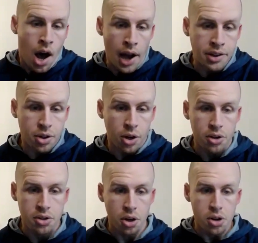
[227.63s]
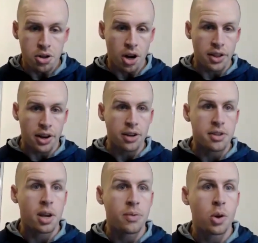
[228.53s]
I started searching on there to
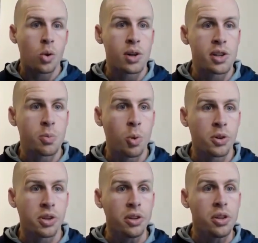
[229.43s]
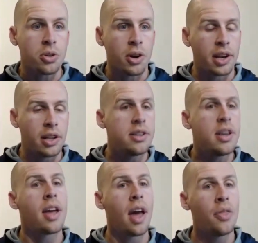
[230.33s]
see if there were any Sports Illustrated,
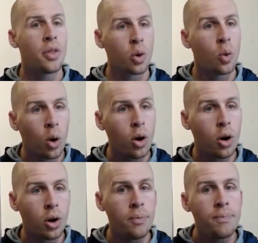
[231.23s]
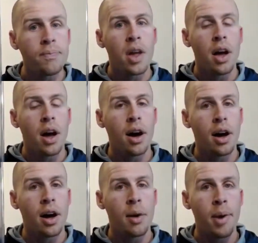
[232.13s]
and there were.
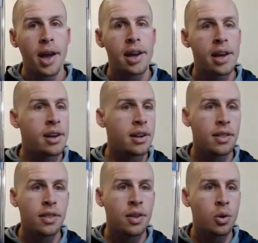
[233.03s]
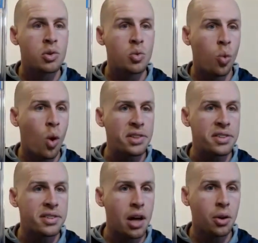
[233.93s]
And there was one
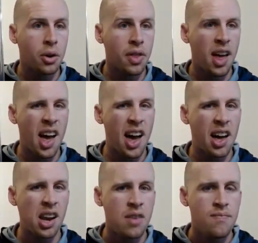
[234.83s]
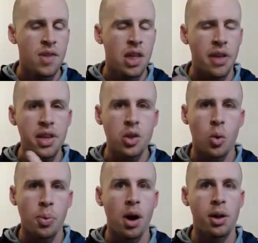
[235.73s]
seller that had, I think there
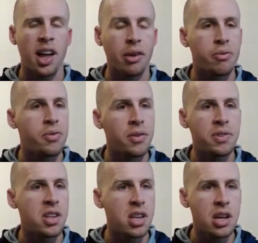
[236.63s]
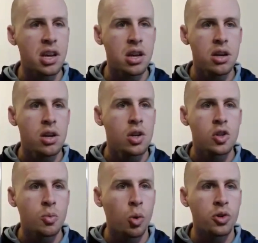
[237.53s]
were probably like 15
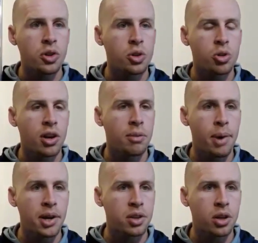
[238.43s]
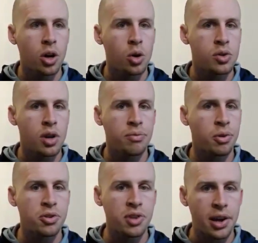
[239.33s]
Sports Illustrated Mexicos for
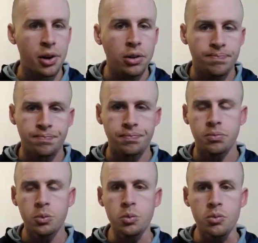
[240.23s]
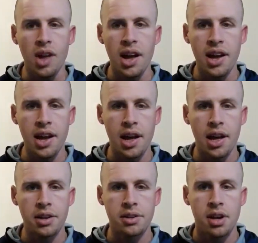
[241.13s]
sale,
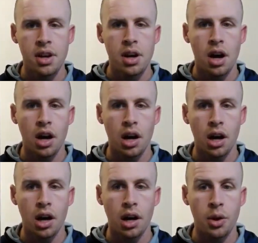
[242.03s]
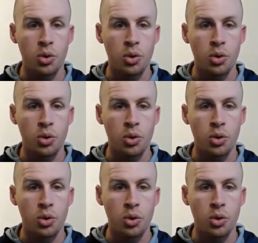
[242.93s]
and there